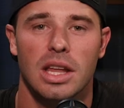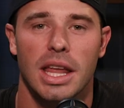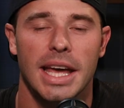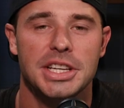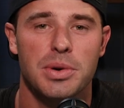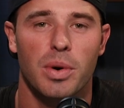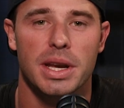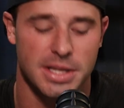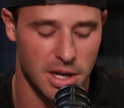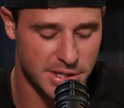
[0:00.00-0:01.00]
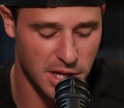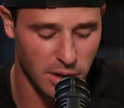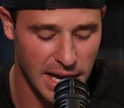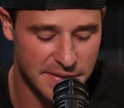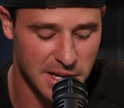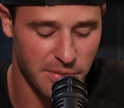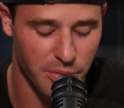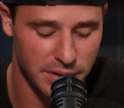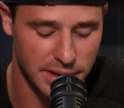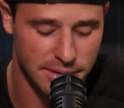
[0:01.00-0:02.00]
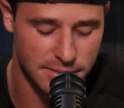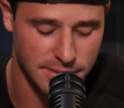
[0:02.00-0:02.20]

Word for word: one And AG1 is also lifestyle friendly.